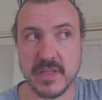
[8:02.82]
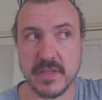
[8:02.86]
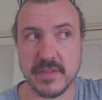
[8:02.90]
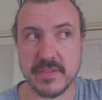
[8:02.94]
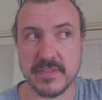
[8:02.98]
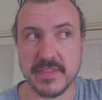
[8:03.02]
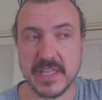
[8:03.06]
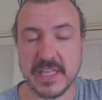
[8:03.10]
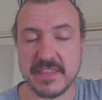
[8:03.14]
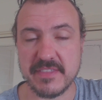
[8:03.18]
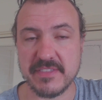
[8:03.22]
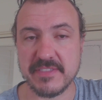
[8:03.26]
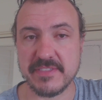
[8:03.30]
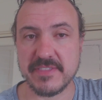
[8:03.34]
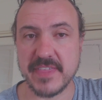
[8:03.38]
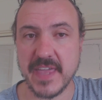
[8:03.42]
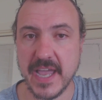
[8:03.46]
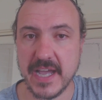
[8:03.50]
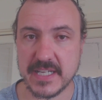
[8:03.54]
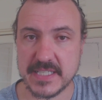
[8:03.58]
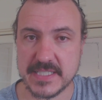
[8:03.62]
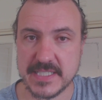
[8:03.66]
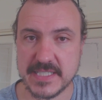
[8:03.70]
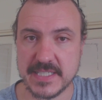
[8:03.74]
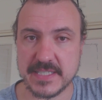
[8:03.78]
the
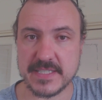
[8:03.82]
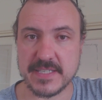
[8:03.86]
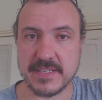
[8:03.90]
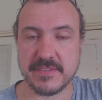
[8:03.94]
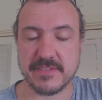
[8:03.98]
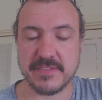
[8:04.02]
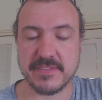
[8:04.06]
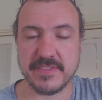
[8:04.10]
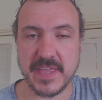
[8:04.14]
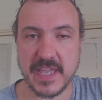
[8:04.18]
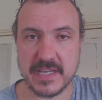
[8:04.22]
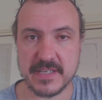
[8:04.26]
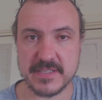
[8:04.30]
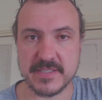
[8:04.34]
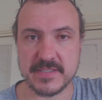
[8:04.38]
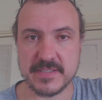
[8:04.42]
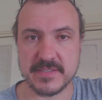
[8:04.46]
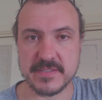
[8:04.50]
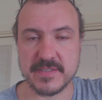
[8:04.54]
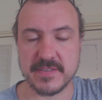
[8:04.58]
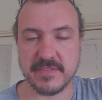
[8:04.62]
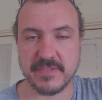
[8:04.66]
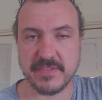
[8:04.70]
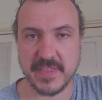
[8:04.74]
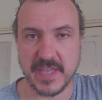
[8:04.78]
thousands and
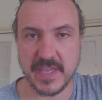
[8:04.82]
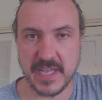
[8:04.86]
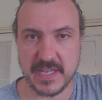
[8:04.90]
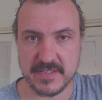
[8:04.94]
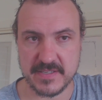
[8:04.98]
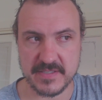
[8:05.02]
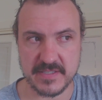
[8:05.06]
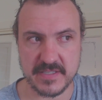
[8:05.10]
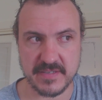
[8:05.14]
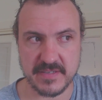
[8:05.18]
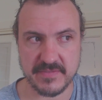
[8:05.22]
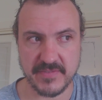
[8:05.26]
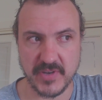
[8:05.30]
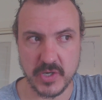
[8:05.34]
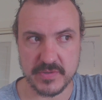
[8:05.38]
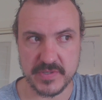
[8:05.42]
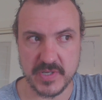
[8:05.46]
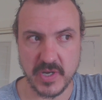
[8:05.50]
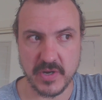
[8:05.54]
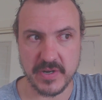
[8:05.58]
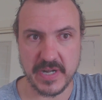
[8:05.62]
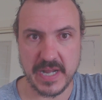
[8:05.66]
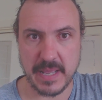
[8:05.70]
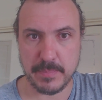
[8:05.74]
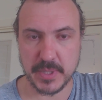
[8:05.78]
thousands and thousands of
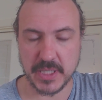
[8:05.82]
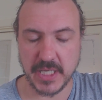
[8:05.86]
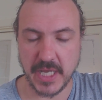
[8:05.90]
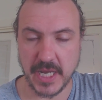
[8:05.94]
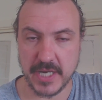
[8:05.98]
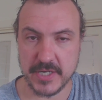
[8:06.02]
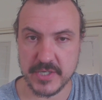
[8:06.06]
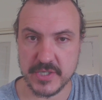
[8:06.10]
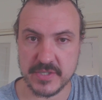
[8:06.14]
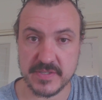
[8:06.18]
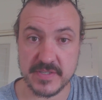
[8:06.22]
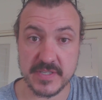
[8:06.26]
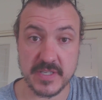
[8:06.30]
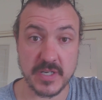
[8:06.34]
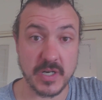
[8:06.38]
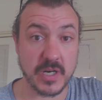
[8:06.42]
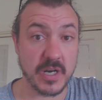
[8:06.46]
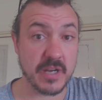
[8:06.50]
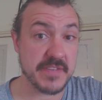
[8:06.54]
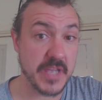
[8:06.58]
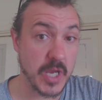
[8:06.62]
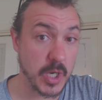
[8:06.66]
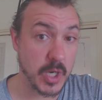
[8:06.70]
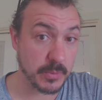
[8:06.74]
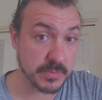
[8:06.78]
ozone applications that
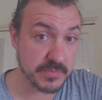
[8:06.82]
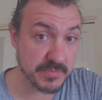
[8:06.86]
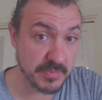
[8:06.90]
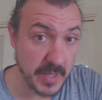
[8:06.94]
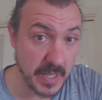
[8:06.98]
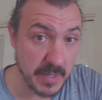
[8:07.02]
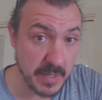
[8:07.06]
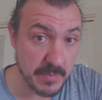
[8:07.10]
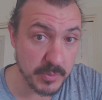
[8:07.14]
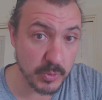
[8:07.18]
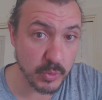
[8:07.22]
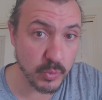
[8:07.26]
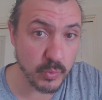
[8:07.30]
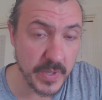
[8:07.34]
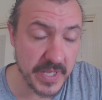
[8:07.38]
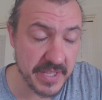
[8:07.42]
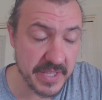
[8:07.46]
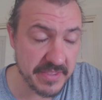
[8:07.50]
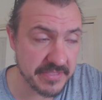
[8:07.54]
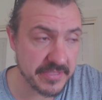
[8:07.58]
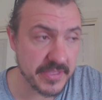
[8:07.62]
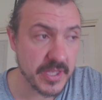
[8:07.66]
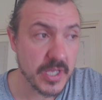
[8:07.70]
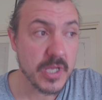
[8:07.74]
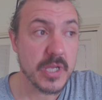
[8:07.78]
I've helped people
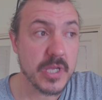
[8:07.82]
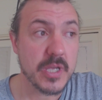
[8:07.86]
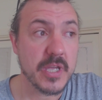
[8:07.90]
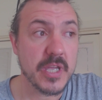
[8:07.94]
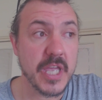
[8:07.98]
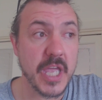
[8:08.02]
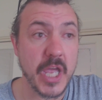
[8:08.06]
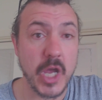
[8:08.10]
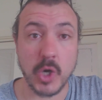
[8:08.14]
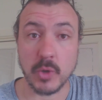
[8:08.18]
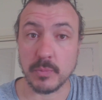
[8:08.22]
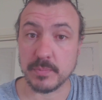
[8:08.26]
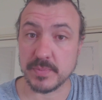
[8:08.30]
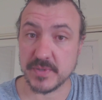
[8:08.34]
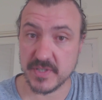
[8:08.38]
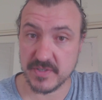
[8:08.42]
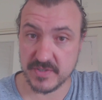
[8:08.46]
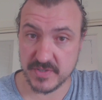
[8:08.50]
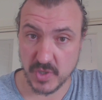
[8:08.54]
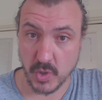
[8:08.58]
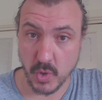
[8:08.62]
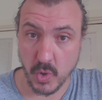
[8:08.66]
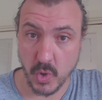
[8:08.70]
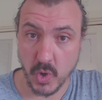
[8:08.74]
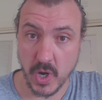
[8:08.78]
with, helped
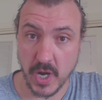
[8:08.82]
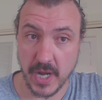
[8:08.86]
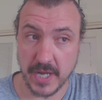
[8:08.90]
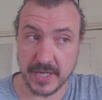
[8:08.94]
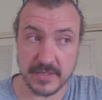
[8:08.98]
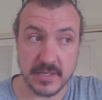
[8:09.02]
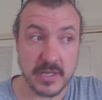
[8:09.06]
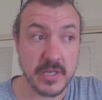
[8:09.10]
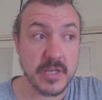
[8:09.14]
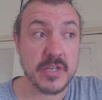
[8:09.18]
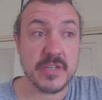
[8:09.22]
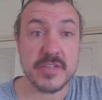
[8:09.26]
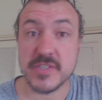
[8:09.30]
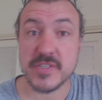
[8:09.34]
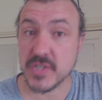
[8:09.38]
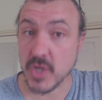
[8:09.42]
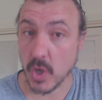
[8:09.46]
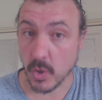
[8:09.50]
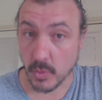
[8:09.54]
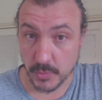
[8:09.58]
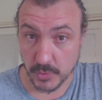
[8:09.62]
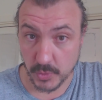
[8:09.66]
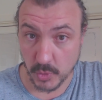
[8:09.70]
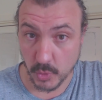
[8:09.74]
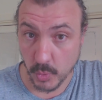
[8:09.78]
design,
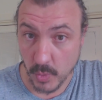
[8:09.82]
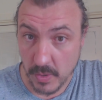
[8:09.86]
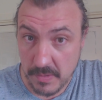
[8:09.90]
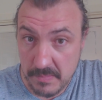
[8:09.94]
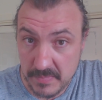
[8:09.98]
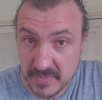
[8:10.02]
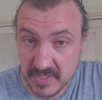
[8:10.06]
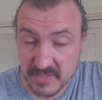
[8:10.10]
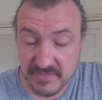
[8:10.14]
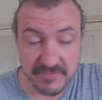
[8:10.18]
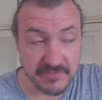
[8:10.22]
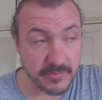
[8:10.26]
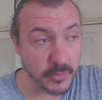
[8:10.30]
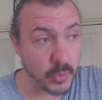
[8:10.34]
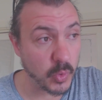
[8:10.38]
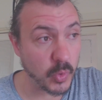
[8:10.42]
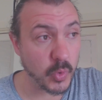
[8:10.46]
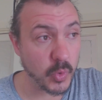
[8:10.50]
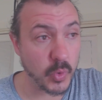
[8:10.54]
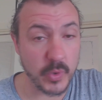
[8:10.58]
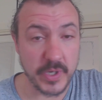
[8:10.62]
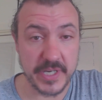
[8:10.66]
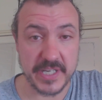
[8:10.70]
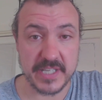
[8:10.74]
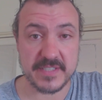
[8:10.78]
sold equipment
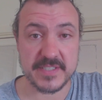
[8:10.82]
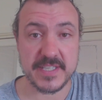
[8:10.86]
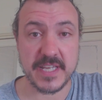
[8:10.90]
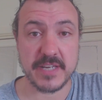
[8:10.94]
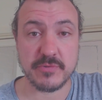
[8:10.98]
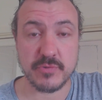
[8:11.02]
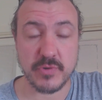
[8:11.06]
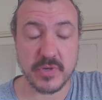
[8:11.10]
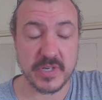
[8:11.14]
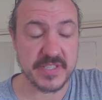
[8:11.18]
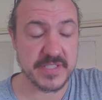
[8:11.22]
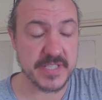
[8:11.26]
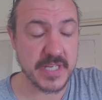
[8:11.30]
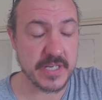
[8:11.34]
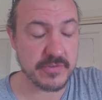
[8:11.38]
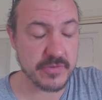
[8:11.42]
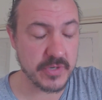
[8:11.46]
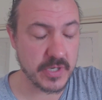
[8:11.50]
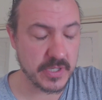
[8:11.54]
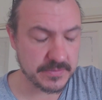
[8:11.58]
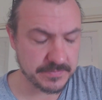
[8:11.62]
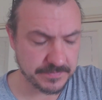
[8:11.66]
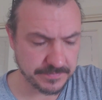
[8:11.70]
for, etc., etc.,